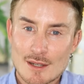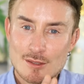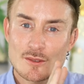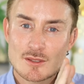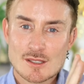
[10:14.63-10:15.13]
I
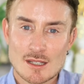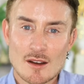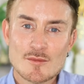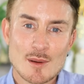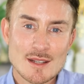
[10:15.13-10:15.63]
don't just
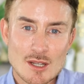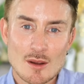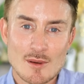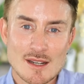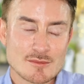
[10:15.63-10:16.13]
love my
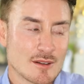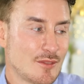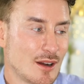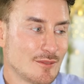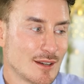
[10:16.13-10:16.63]
Dermrays
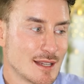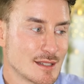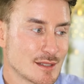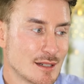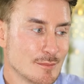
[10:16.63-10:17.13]
Revive
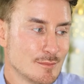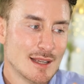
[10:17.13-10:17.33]
laser,